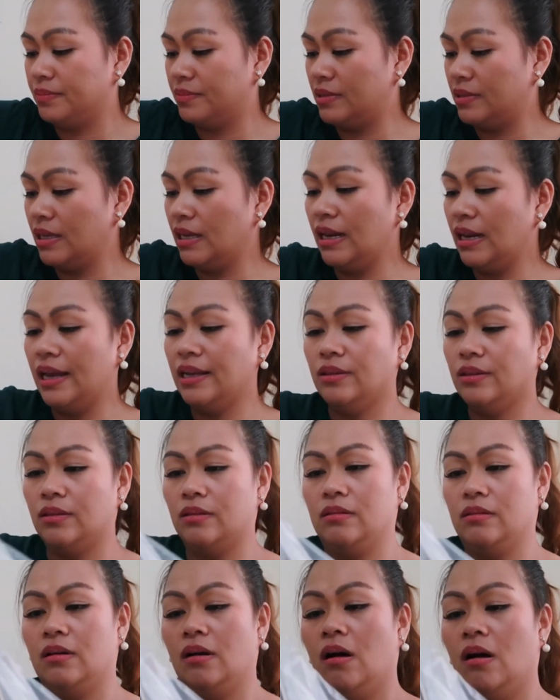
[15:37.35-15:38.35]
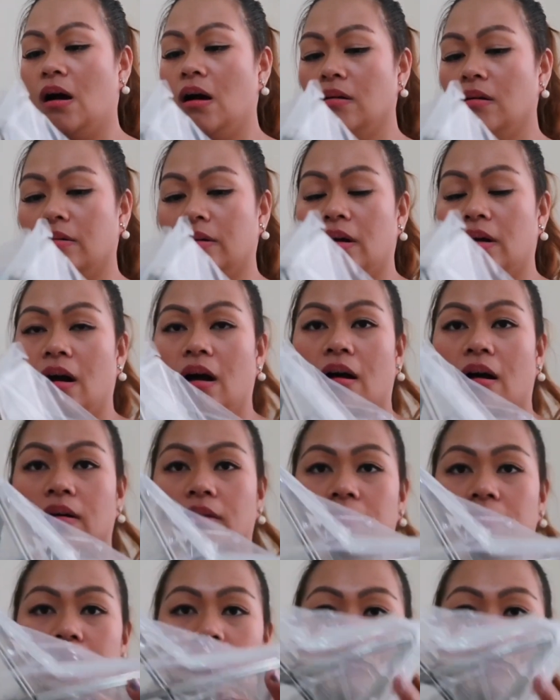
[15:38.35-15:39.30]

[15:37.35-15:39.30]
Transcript: Tea light, oh God.